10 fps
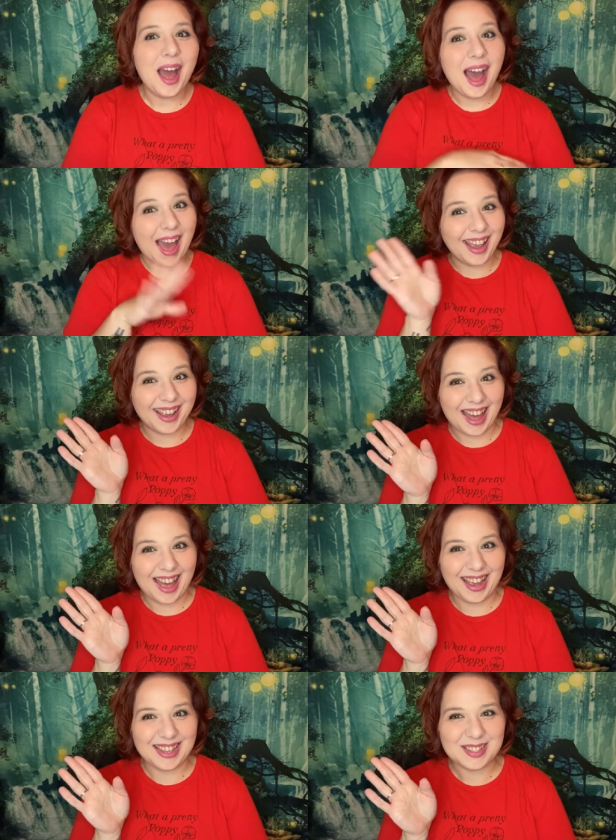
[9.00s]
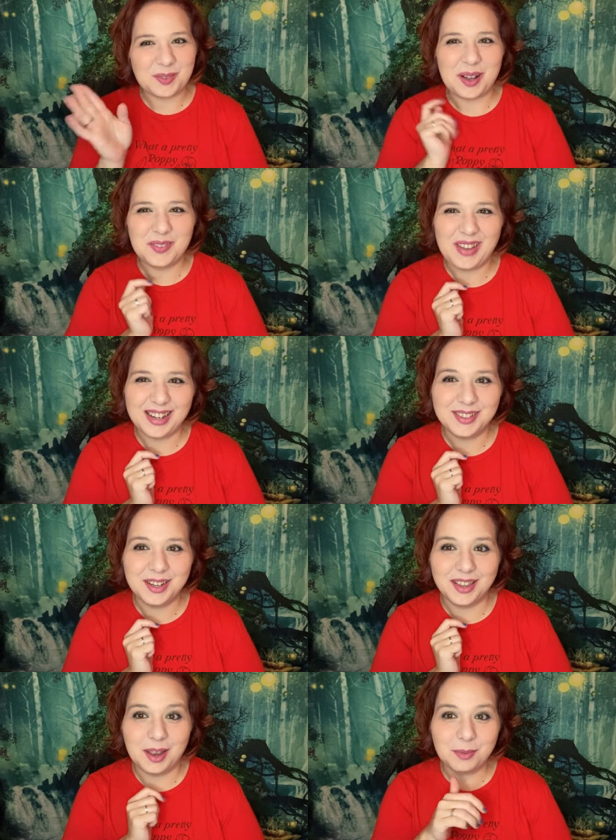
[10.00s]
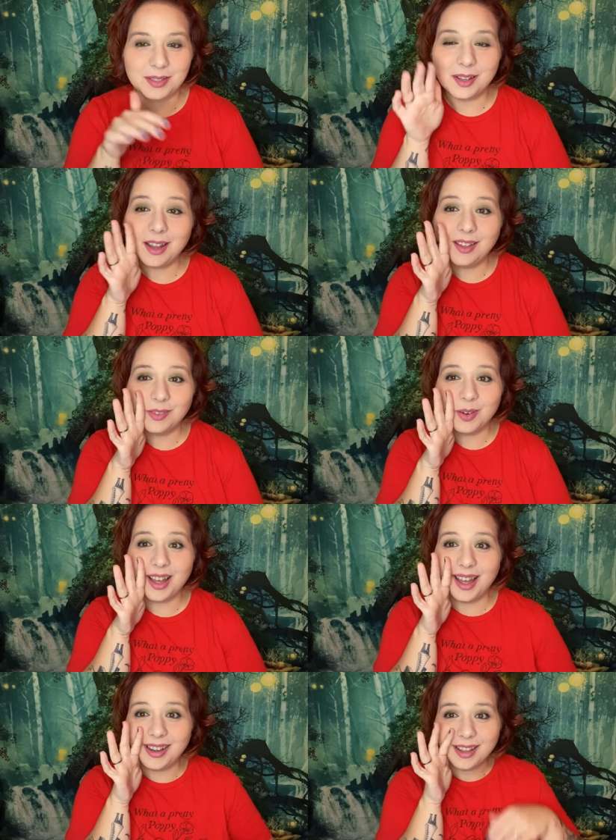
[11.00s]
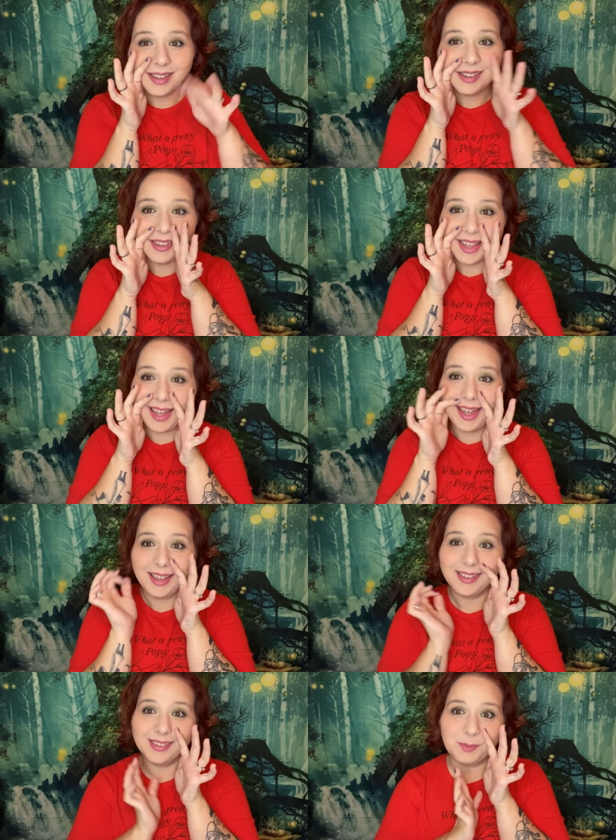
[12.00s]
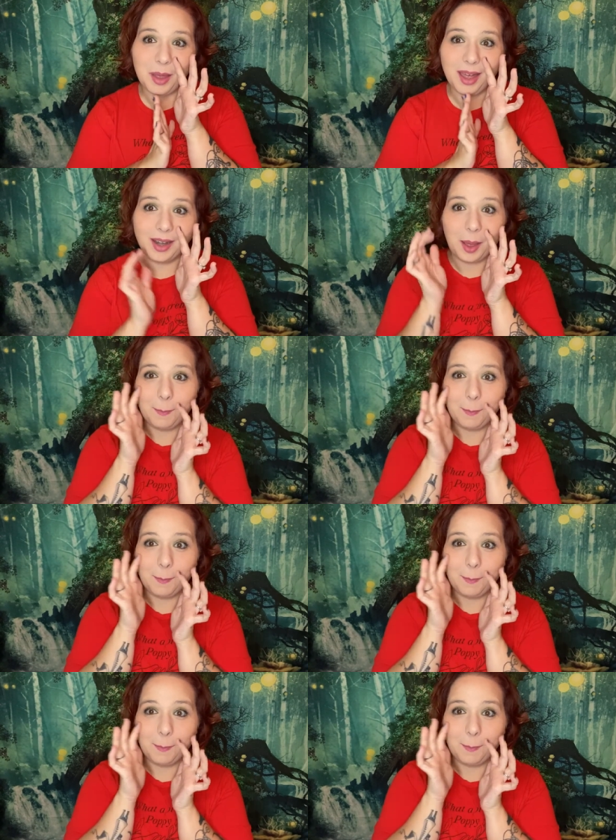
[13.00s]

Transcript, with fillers: Hi, guys. Welcome back to another episode of What the Smut